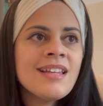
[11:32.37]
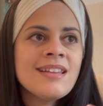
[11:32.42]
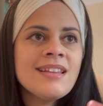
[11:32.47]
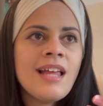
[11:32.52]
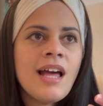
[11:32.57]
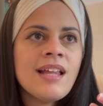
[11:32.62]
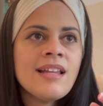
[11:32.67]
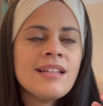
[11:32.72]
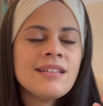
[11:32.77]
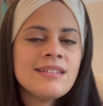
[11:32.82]

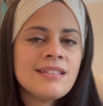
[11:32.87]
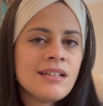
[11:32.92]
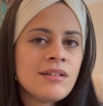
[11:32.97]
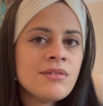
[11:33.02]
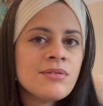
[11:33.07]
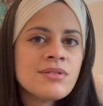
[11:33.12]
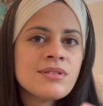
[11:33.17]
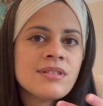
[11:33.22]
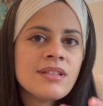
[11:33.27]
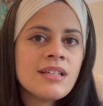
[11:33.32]
that
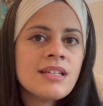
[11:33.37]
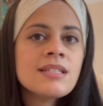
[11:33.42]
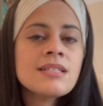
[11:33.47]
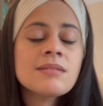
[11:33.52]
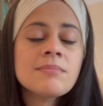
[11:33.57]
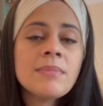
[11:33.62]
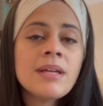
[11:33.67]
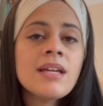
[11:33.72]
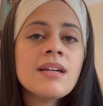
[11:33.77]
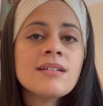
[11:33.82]
those things
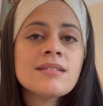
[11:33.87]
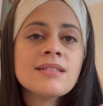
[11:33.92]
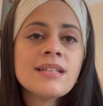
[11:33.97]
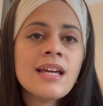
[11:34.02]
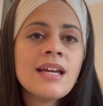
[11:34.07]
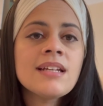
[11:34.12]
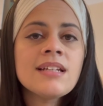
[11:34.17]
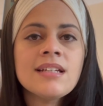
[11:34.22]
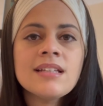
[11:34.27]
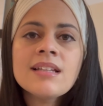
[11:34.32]
make us
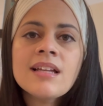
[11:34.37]
any